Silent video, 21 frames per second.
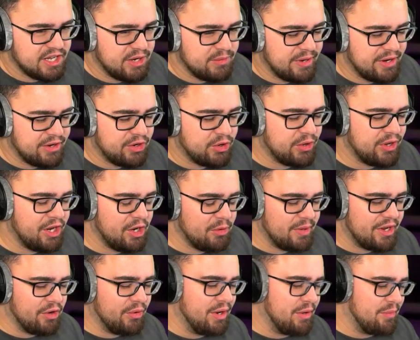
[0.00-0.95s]
right, here we
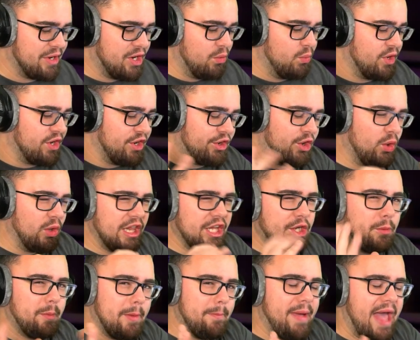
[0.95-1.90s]
go, here we go. We're gonna go a little
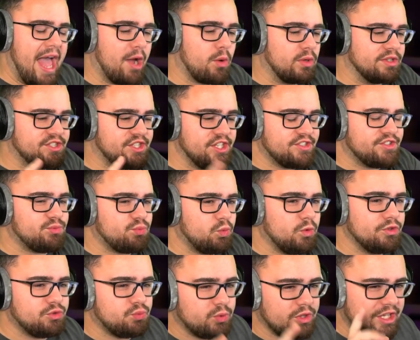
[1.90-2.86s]
bit backwards. This
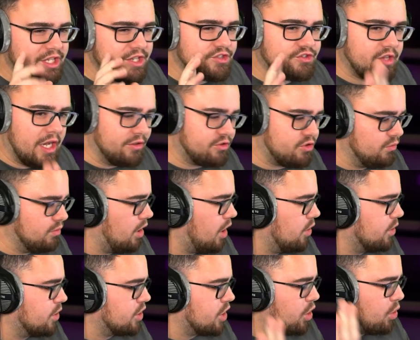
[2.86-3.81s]
was released not too long
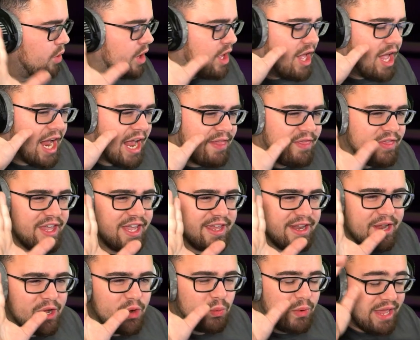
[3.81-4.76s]
ago, and
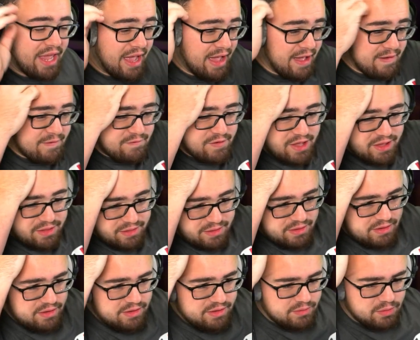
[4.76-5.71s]
then we have...
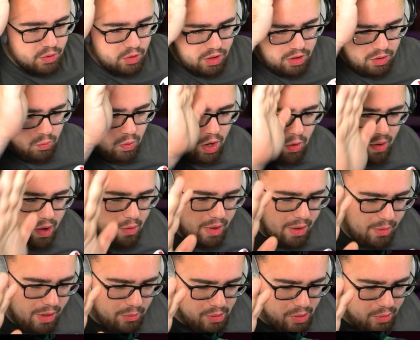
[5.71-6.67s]
Oh, whoa, whoa, whoa, whoa,
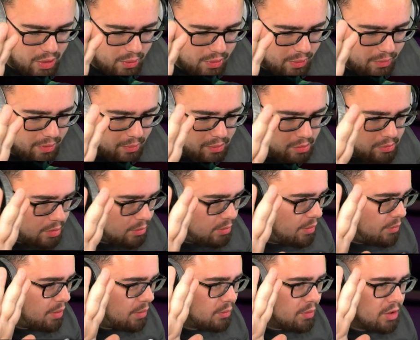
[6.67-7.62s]
whoa, whoa, whoa, whoa, whoa,
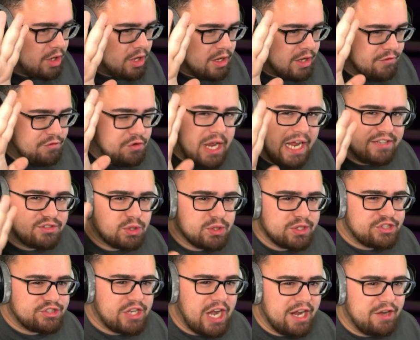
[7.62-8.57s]
whoa. If you guys are
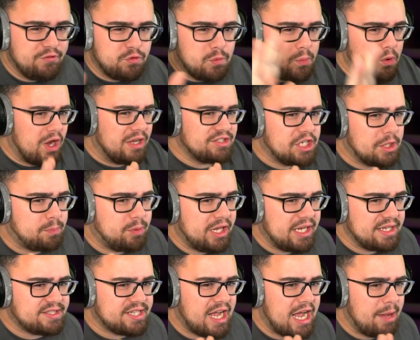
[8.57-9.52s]
excited for Project
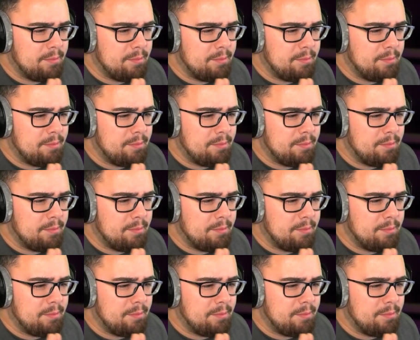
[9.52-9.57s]
Playtime,